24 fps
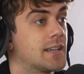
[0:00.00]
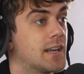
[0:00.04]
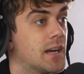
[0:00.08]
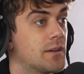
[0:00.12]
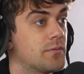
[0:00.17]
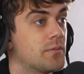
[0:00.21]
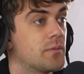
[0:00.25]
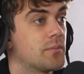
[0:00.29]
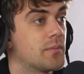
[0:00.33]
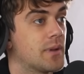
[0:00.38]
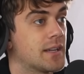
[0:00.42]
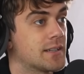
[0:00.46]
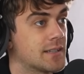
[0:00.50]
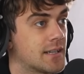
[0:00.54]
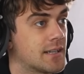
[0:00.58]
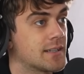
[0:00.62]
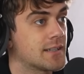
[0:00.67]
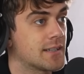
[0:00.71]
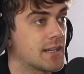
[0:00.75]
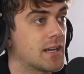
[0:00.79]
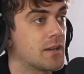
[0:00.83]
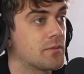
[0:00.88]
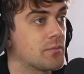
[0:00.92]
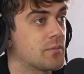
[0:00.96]

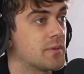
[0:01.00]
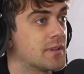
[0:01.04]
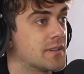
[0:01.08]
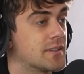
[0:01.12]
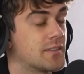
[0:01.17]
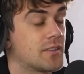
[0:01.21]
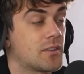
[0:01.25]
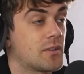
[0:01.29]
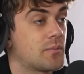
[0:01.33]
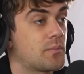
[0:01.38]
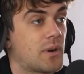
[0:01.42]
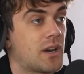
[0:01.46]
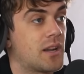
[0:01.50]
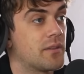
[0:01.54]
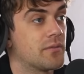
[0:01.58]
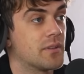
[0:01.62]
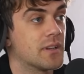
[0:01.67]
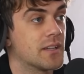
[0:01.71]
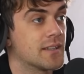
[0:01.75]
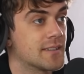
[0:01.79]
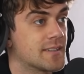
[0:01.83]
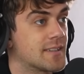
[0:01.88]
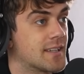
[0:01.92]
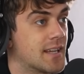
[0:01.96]
government. It's not
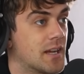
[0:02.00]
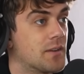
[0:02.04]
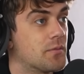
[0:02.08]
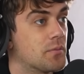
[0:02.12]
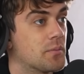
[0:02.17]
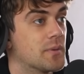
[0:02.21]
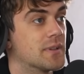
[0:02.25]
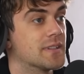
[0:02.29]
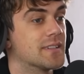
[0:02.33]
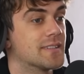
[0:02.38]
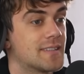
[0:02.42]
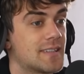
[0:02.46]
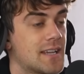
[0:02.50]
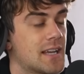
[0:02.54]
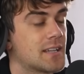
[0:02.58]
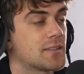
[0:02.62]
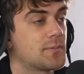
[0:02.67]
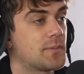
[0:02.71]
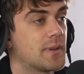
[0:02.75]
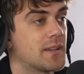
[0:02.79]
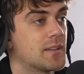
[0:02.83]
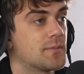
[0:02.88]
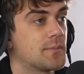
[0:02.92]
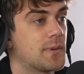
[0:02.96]
private. It's government. It's
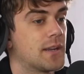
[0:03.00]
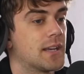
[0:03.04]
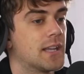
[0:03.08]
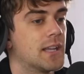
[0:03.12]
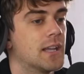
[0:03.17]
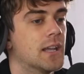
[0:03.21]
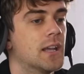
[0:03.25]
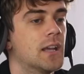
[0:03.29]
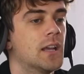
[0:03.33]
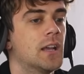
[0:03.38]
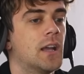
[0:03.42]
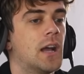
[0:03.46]
taxpayers' money.